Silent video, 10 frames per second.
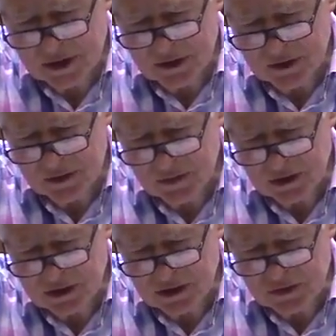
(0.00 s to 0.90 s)
can do
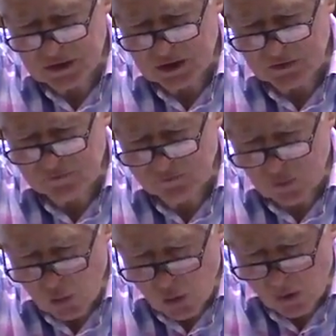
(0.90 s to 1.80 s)
is to
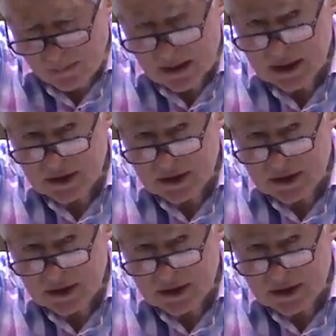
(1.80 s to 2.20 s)
conform